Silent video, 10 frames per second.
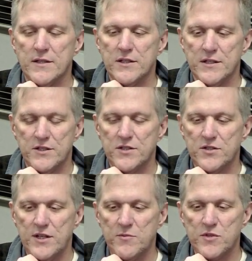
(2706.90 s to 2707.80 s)
It just
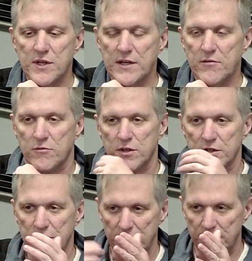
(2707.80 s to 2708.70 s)
seems like a
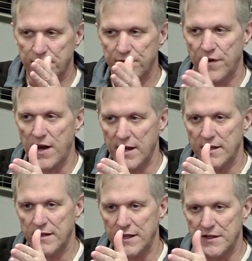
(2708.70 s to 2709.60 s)
really
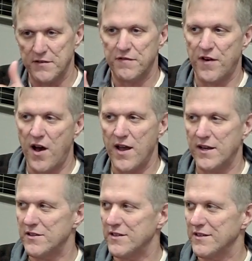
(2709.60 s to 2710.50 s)
finely
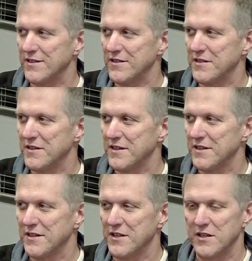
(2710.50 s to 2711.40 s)
defined
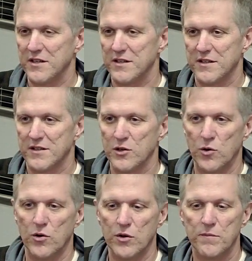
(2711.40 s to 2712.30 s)

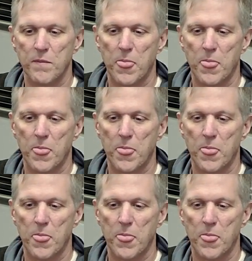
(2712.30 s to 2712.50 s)
goal.